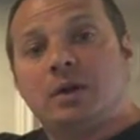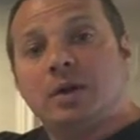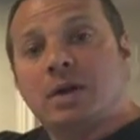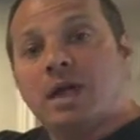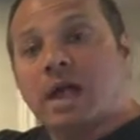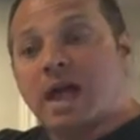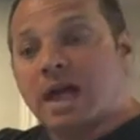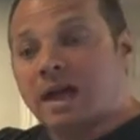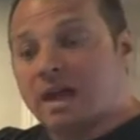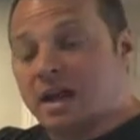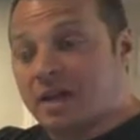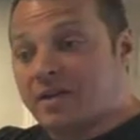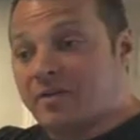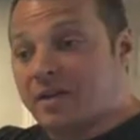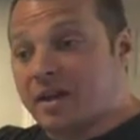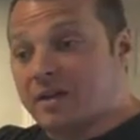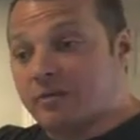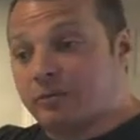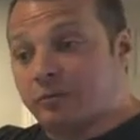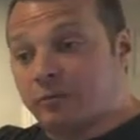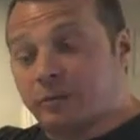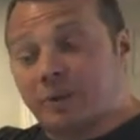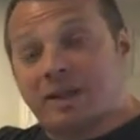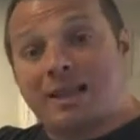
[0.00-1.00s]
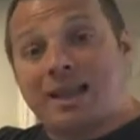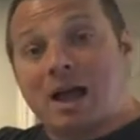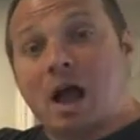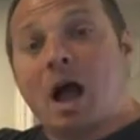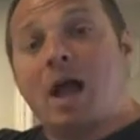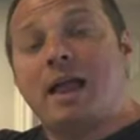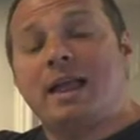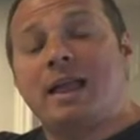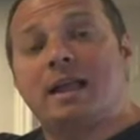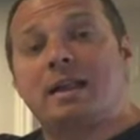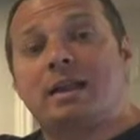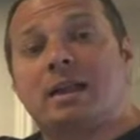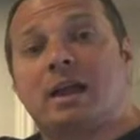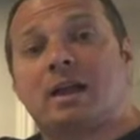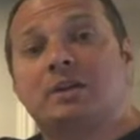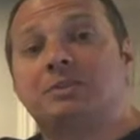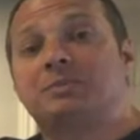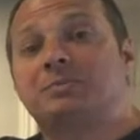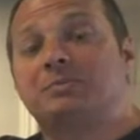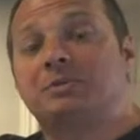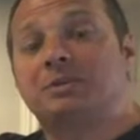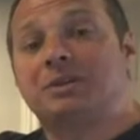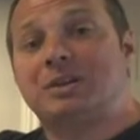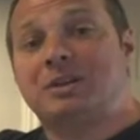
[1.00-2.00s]
And I've had really high-end
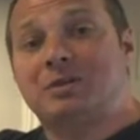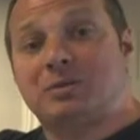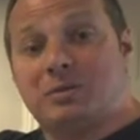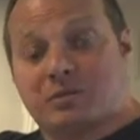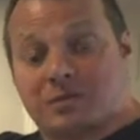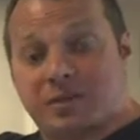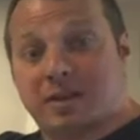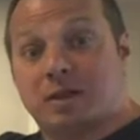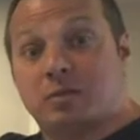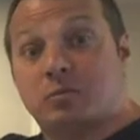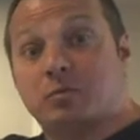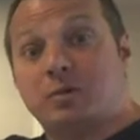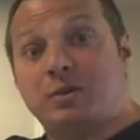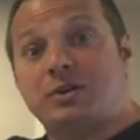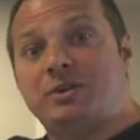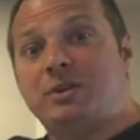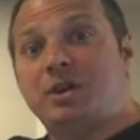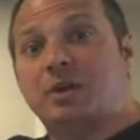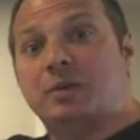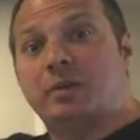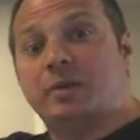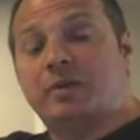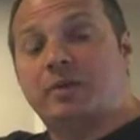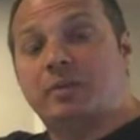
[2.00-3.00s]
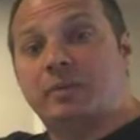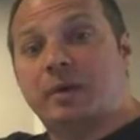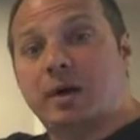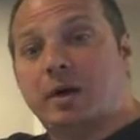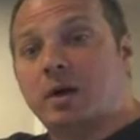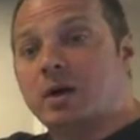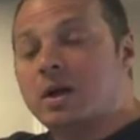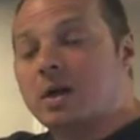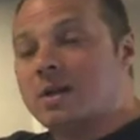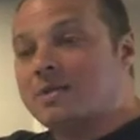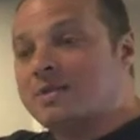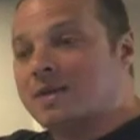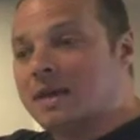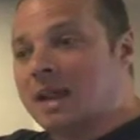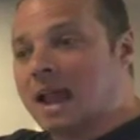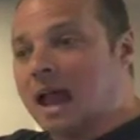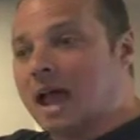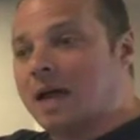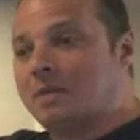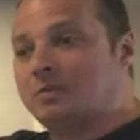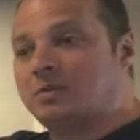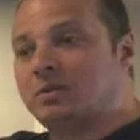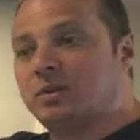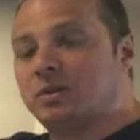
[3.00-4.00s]
customers that you think would deal with it well that
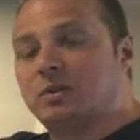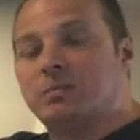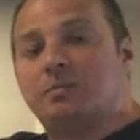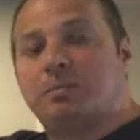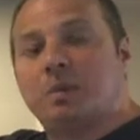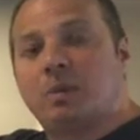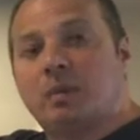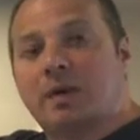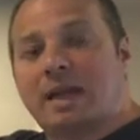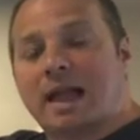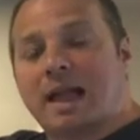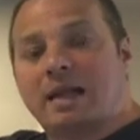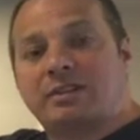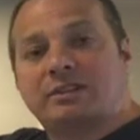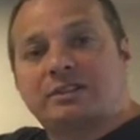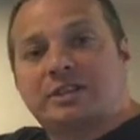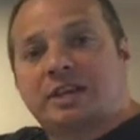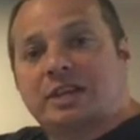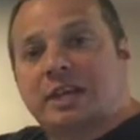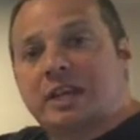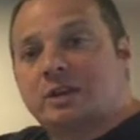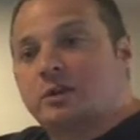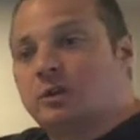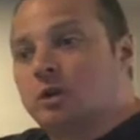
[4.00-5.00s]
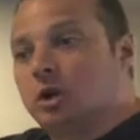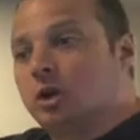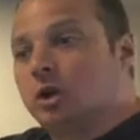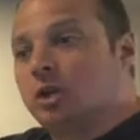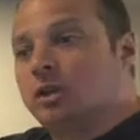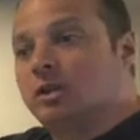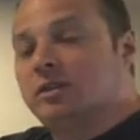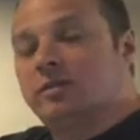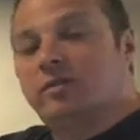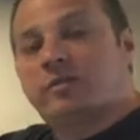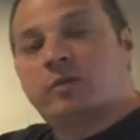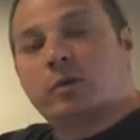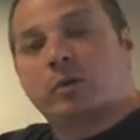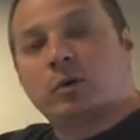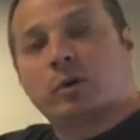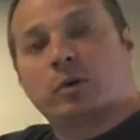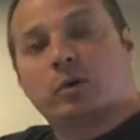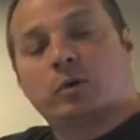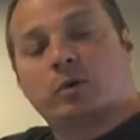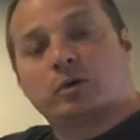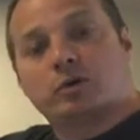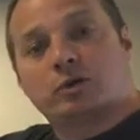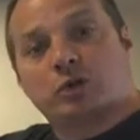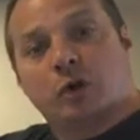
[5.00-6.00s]
absolutely blow a gasket and turn into
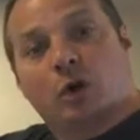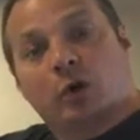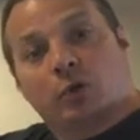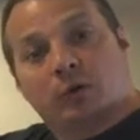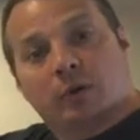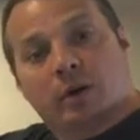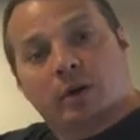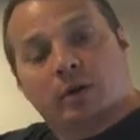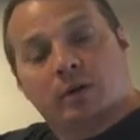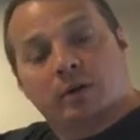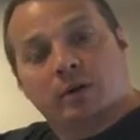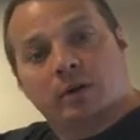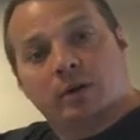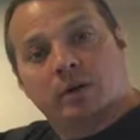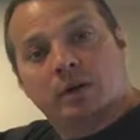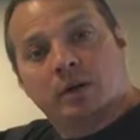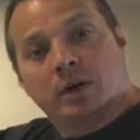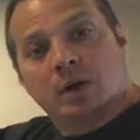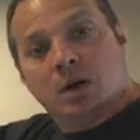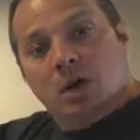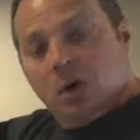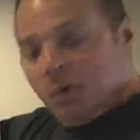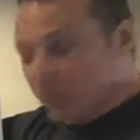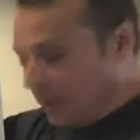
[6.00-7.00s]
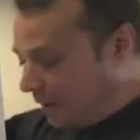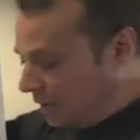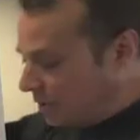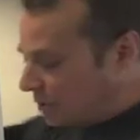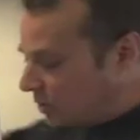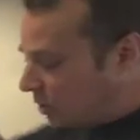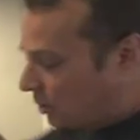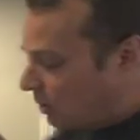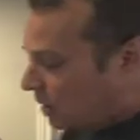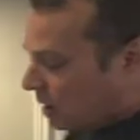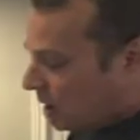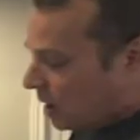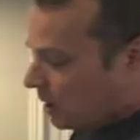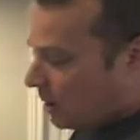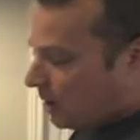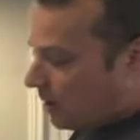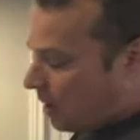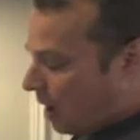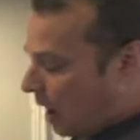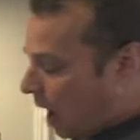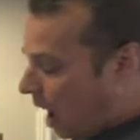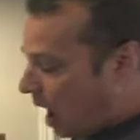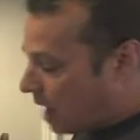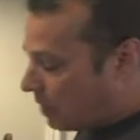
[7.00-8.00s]
4-year-old children, right? So
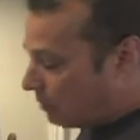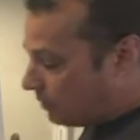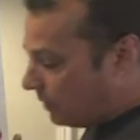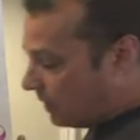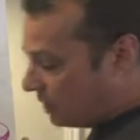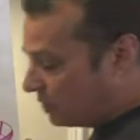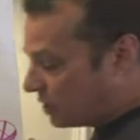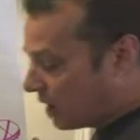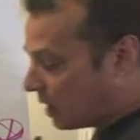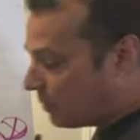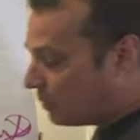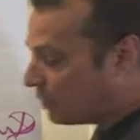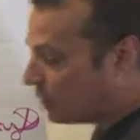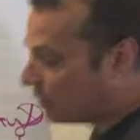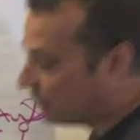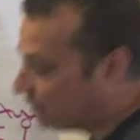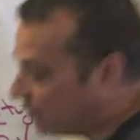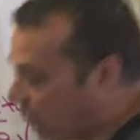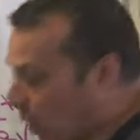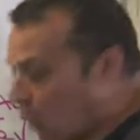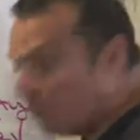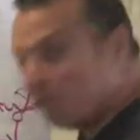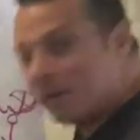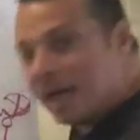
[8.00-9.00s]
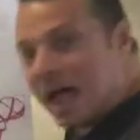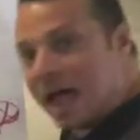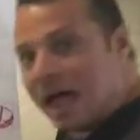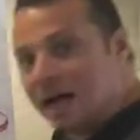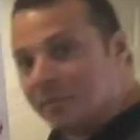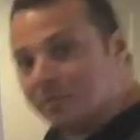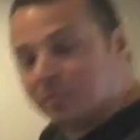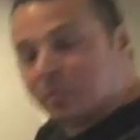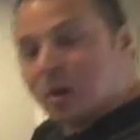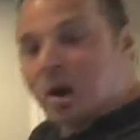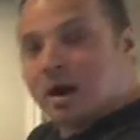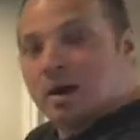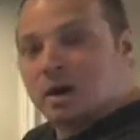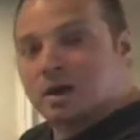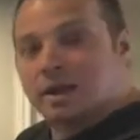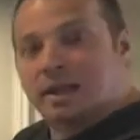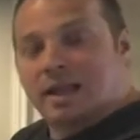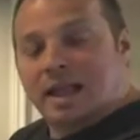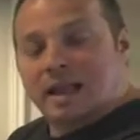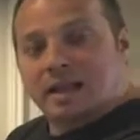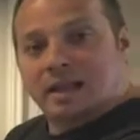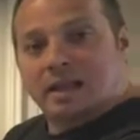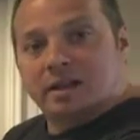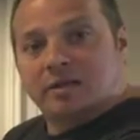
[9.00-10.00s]
I wish I would have known that prior to
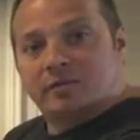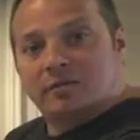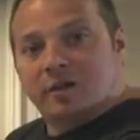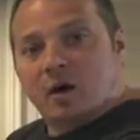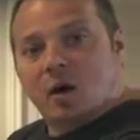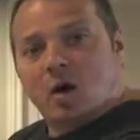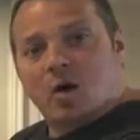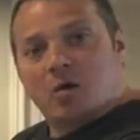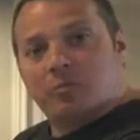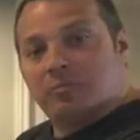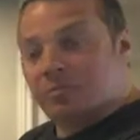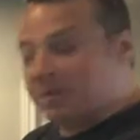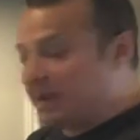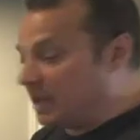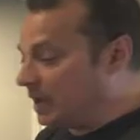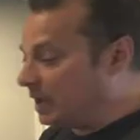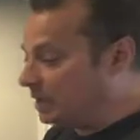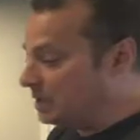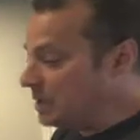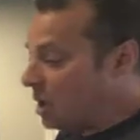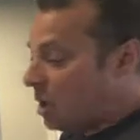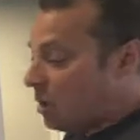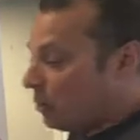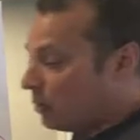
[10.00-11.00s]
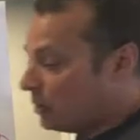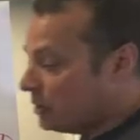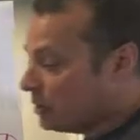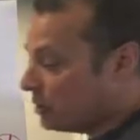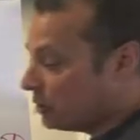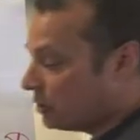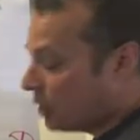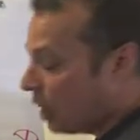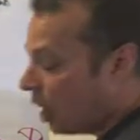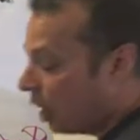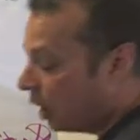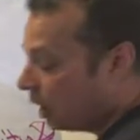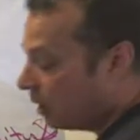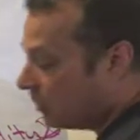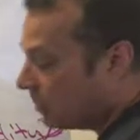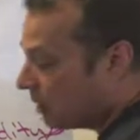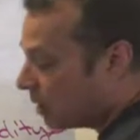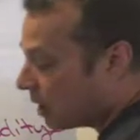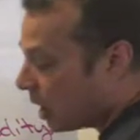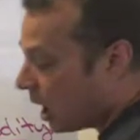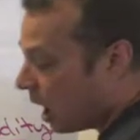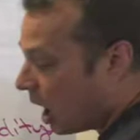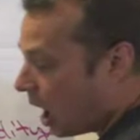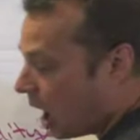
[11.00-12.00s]
getting involved, because when you're talking about
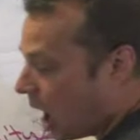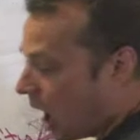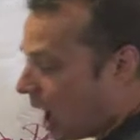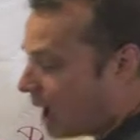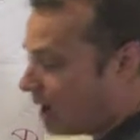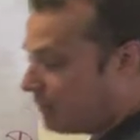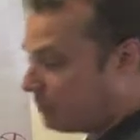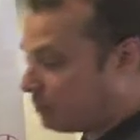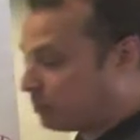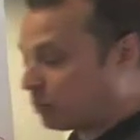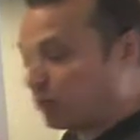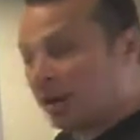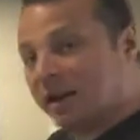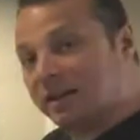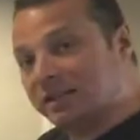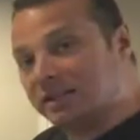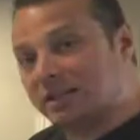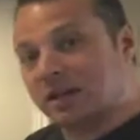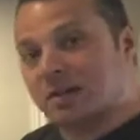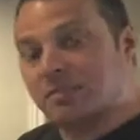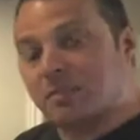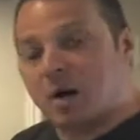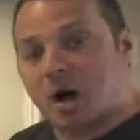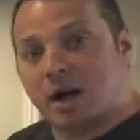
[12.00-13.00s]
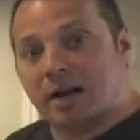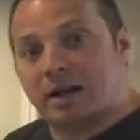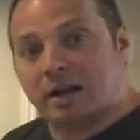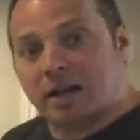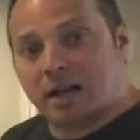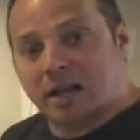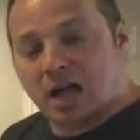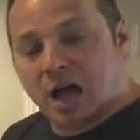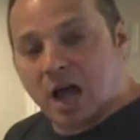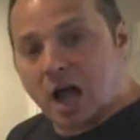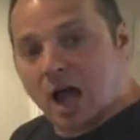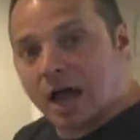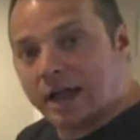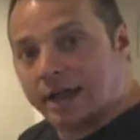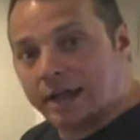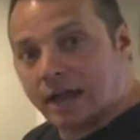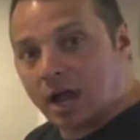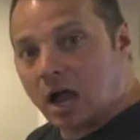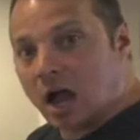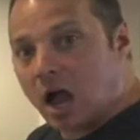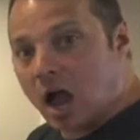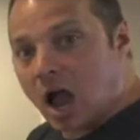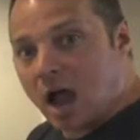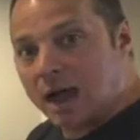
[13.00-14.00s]
a high-price commodity, a
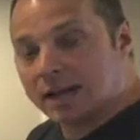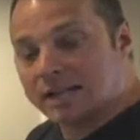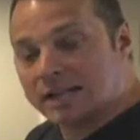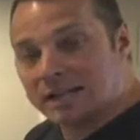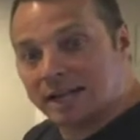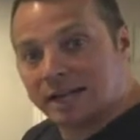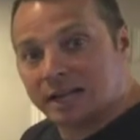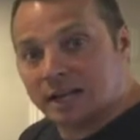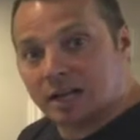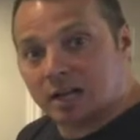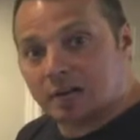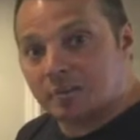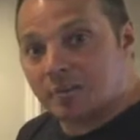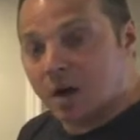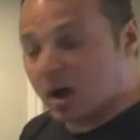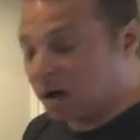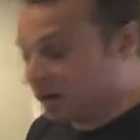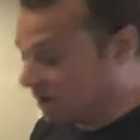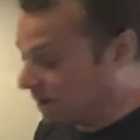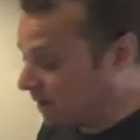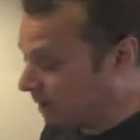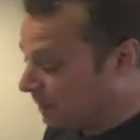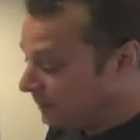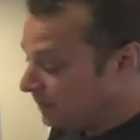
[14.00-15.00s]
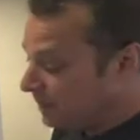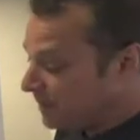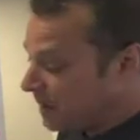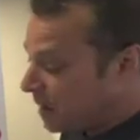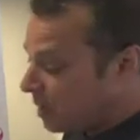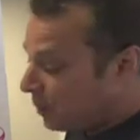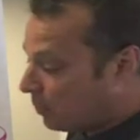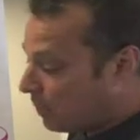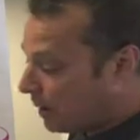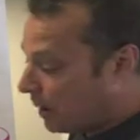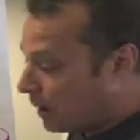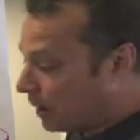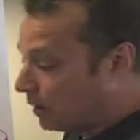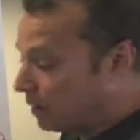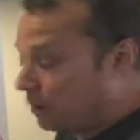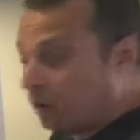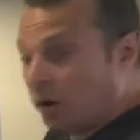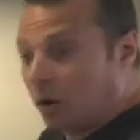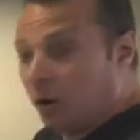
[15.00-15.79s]
high-ticket commodity, where, you